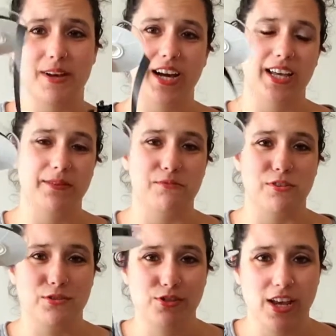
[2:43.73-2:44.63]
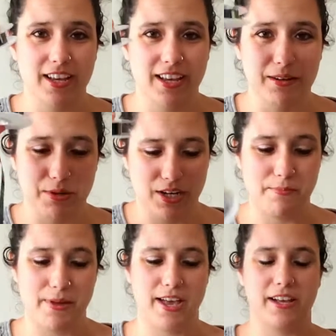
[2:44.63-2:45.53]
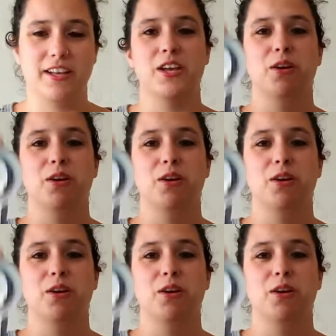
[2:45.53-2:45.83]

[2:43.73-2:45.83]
I am crocheting a market bag